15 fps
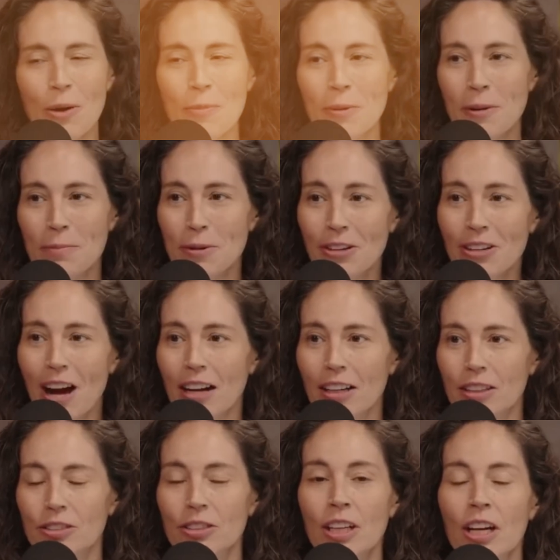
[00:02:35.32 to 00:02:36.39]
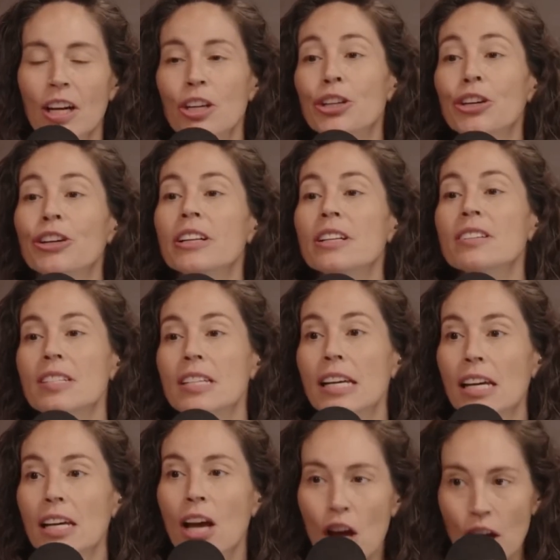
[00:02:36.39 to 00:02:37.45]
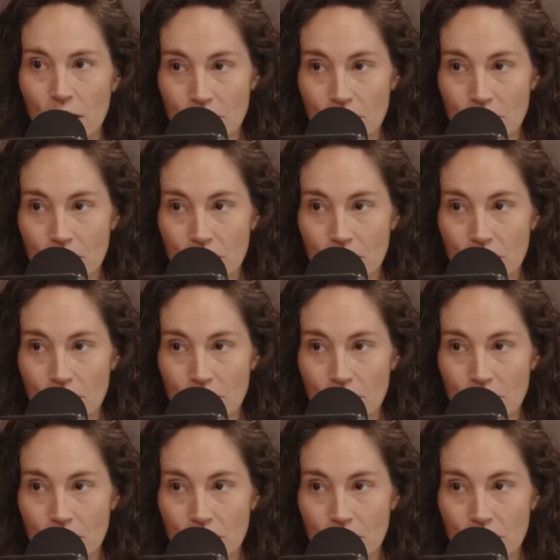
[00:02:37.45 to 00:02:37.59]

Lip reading: you open up your Yahoo, you're going to see